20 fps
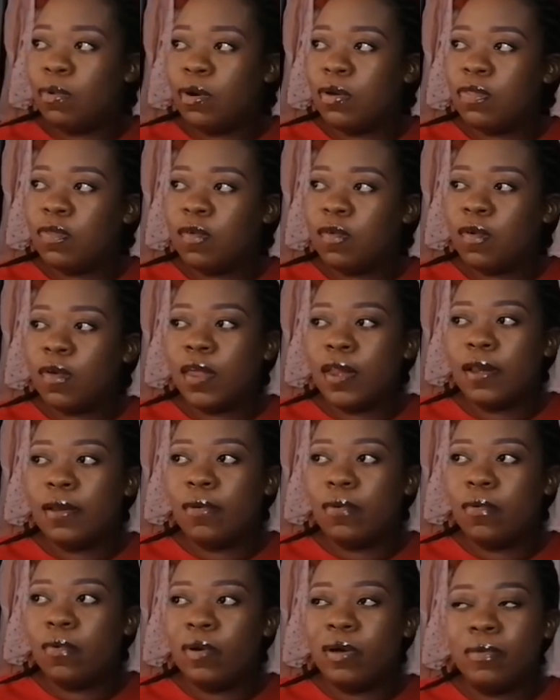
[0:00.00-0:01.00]
bottle, and
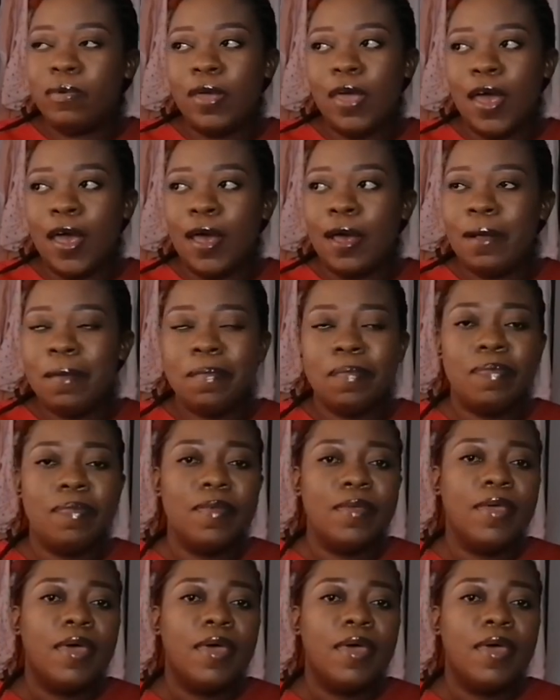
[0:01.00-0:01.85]
look where we are.